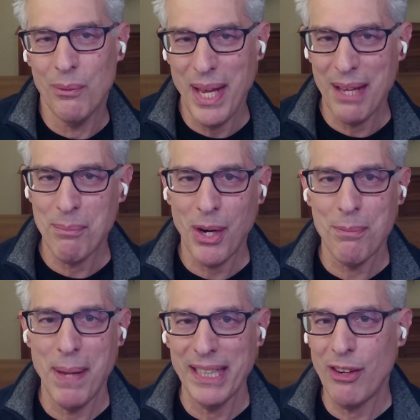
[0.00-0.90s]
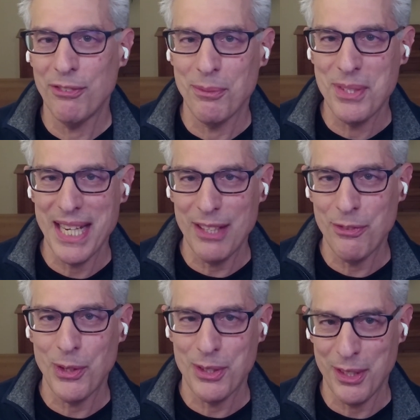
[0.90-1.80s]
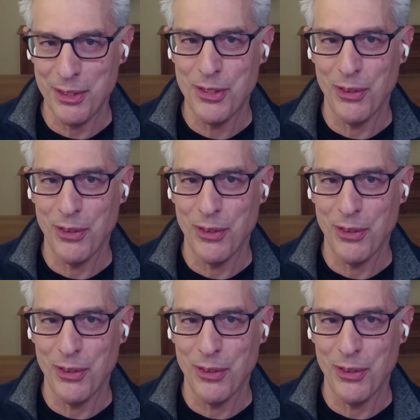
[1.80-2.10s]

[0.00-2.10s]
We had Mark Benioff from Salesforce on the show